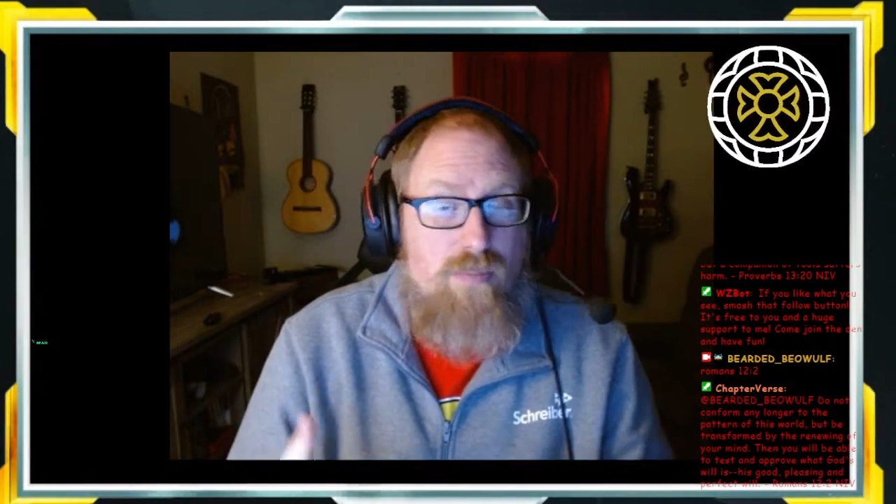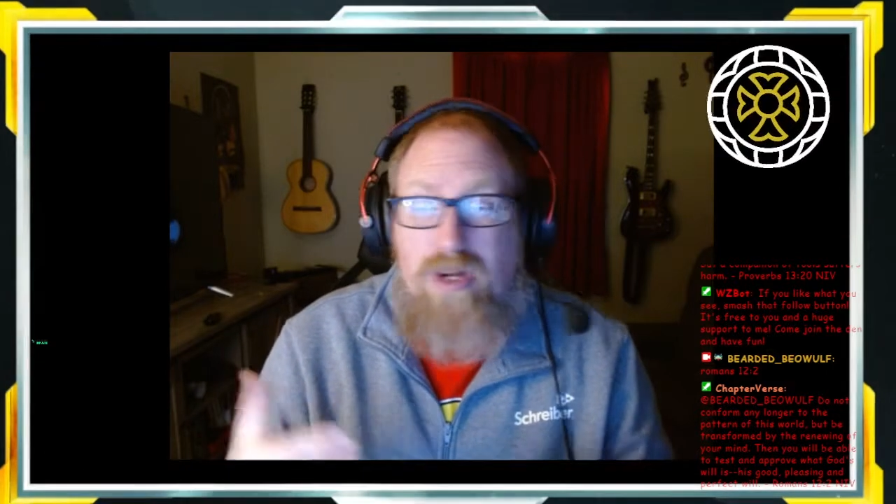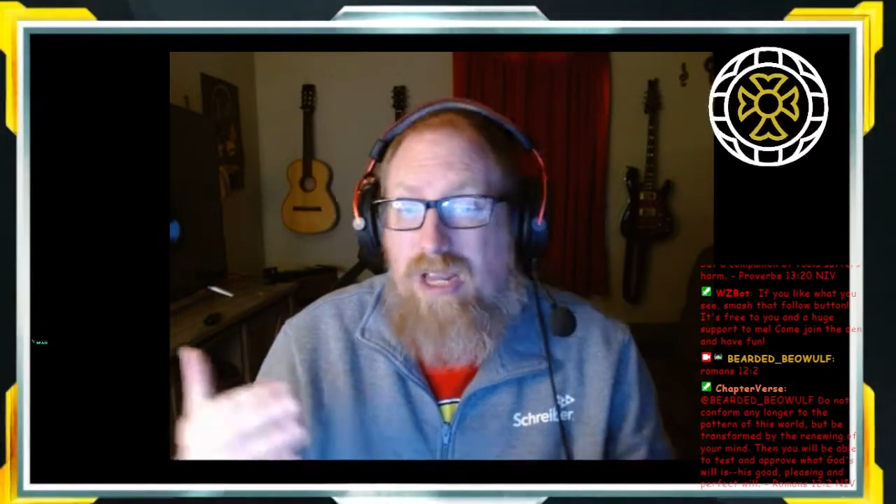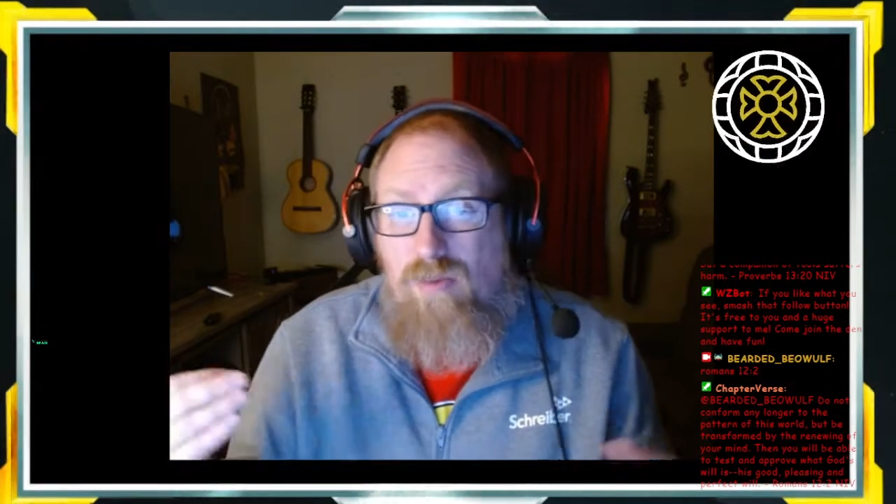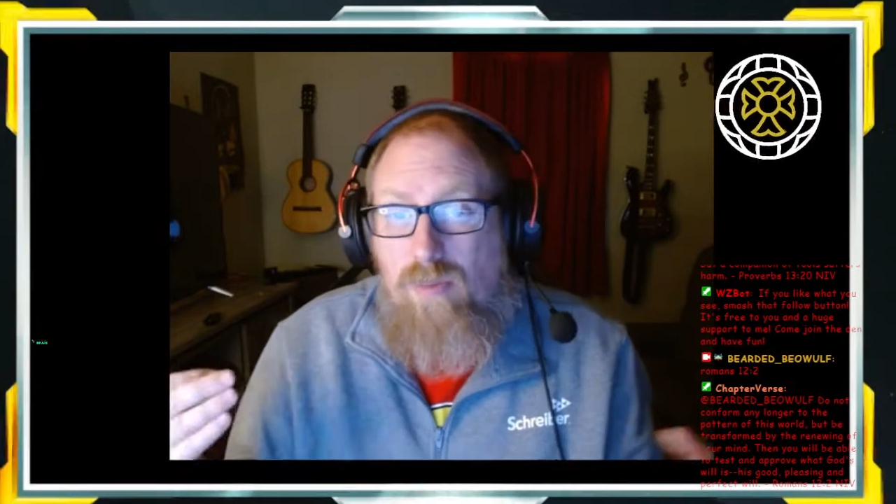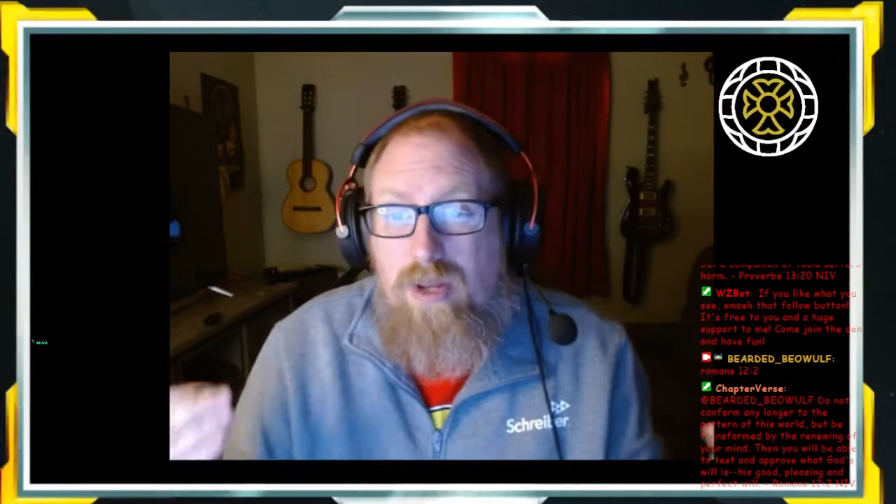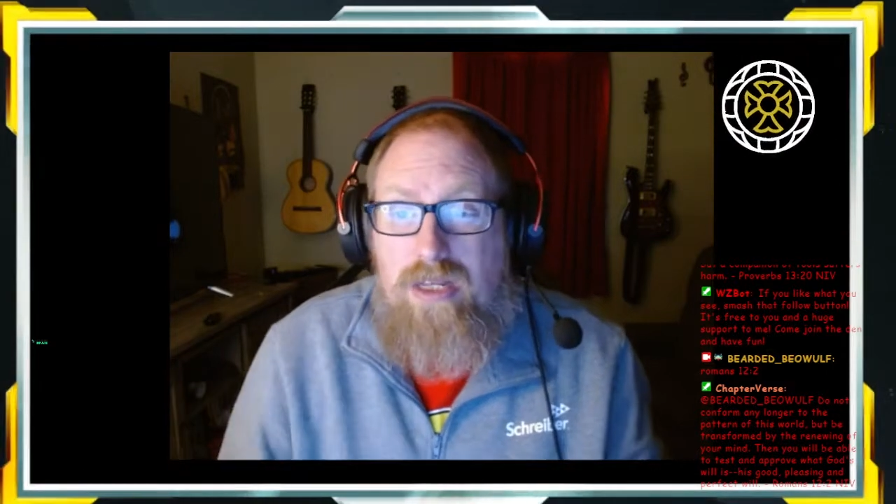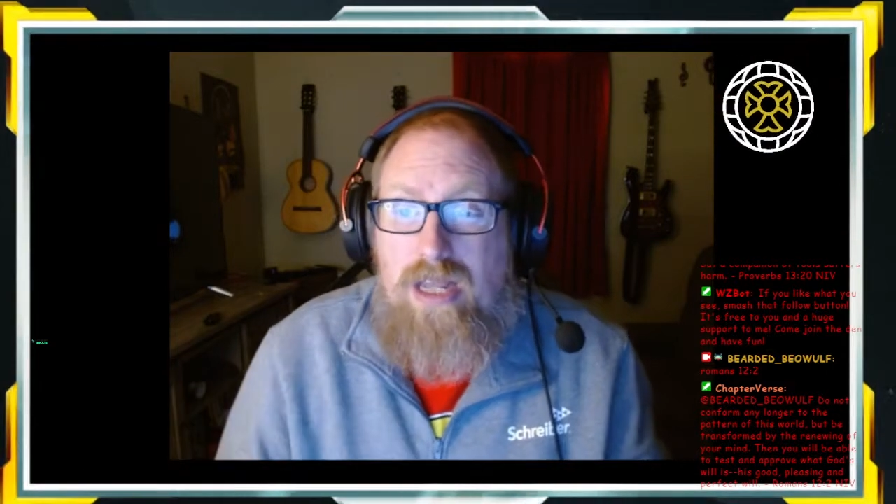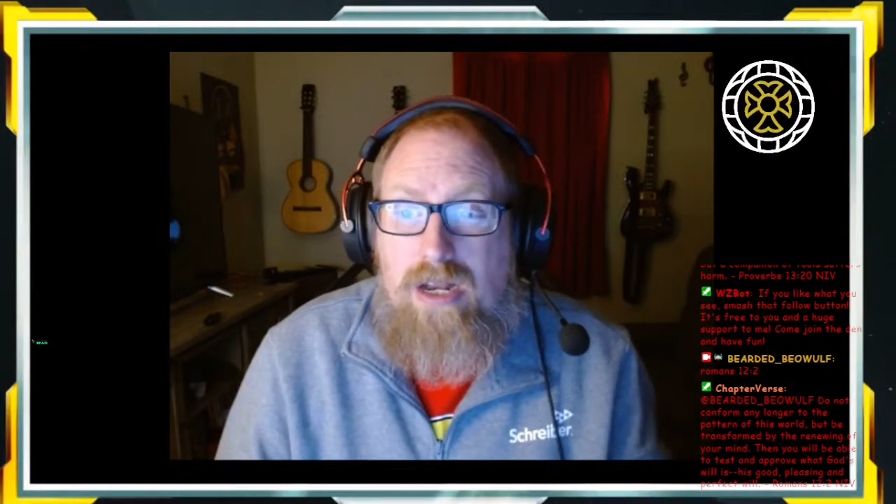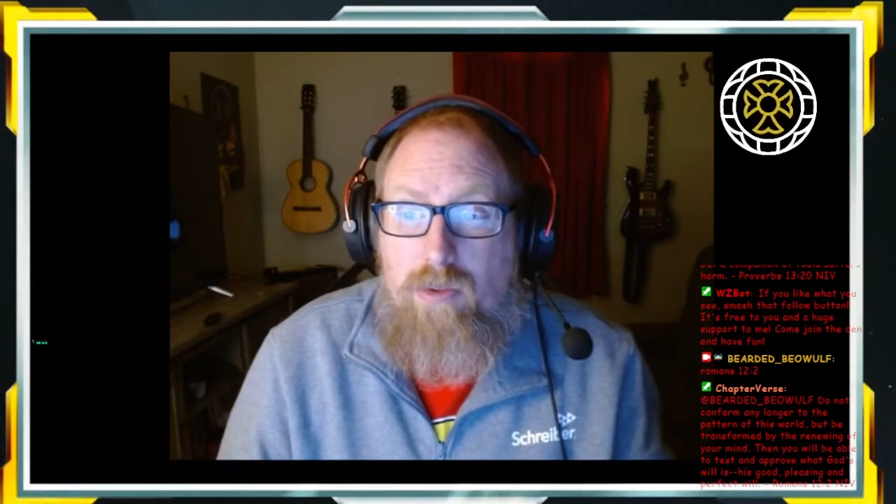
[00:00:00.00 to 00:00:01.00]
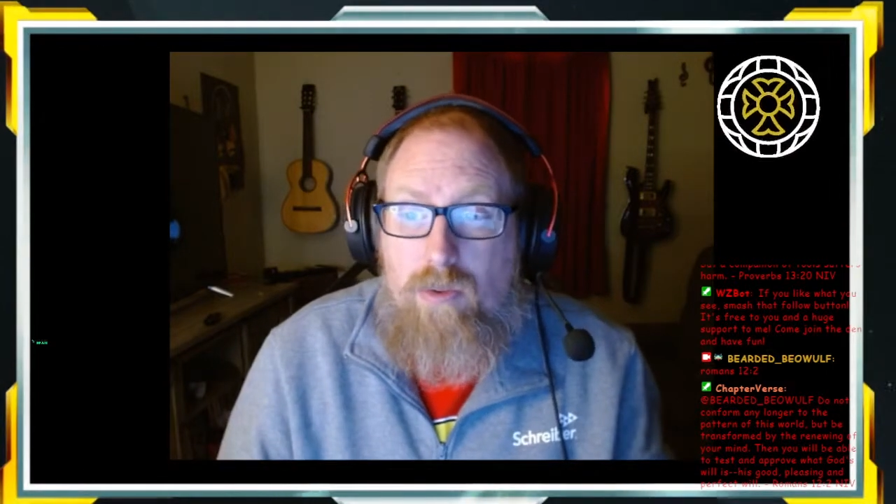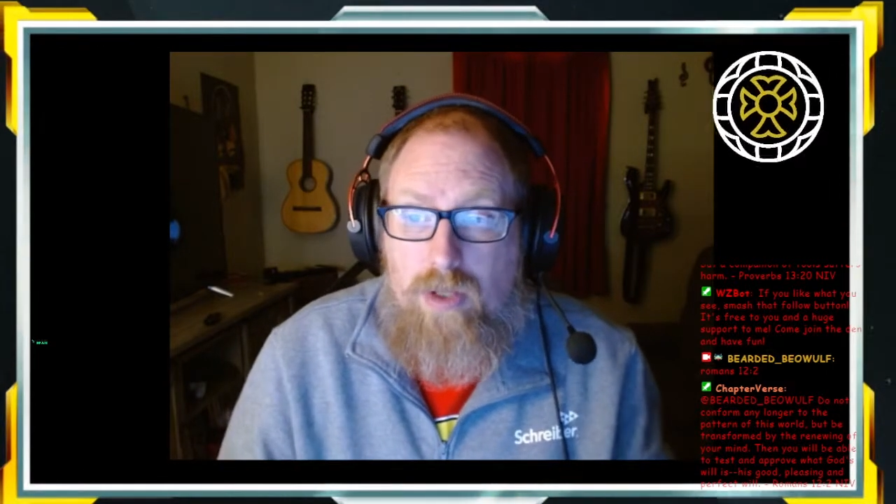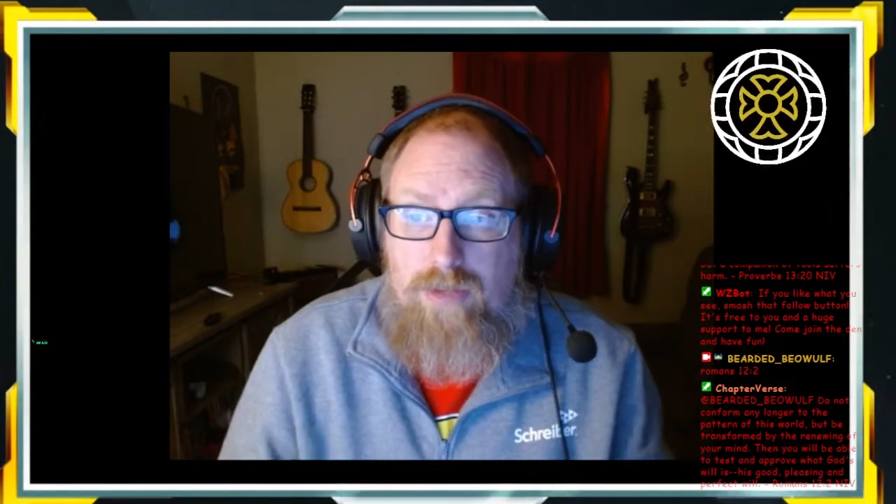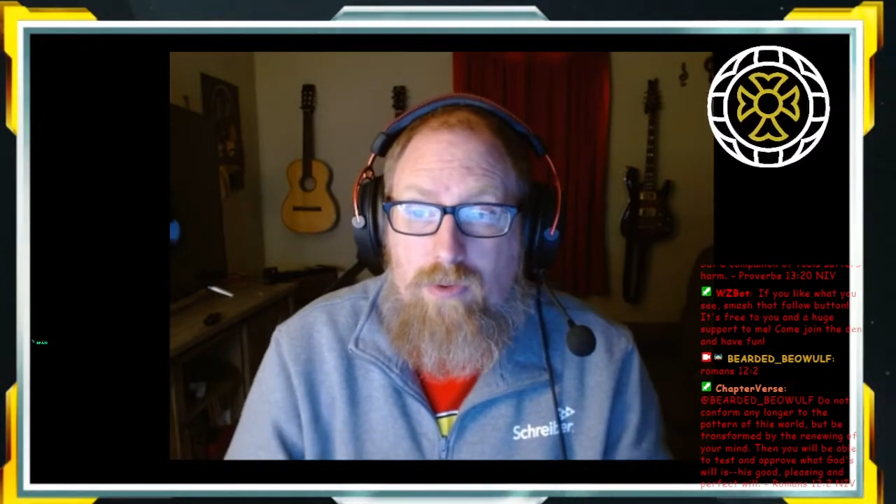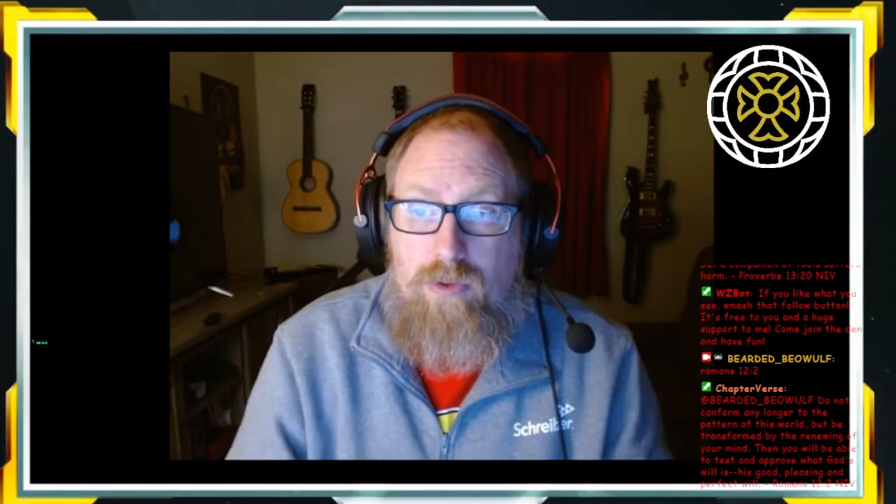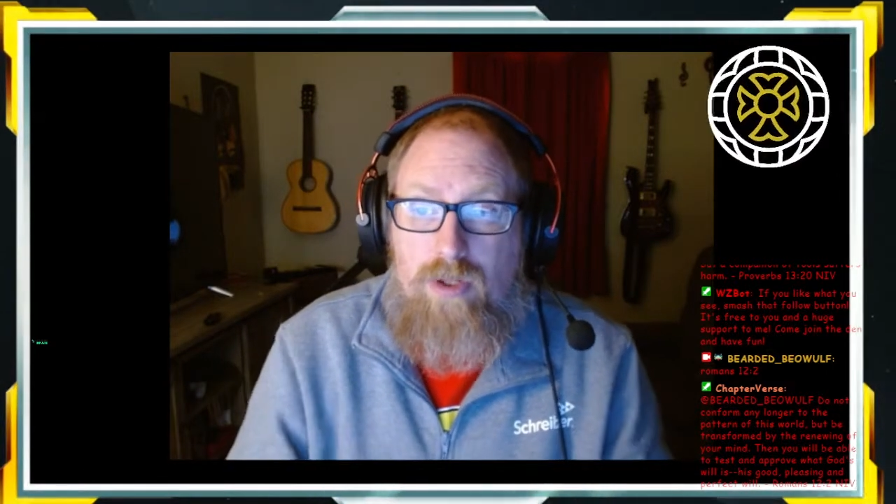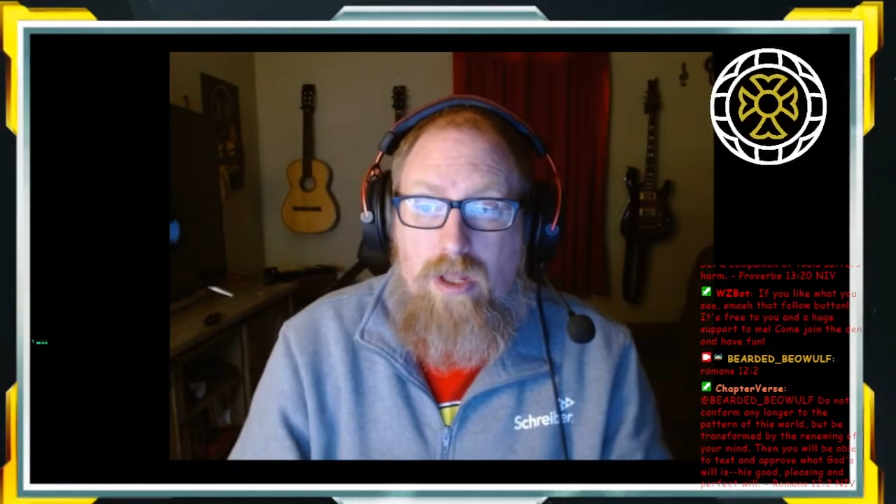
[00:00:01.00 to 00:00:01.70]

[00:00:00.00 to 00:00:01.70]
bring everybody down to their level.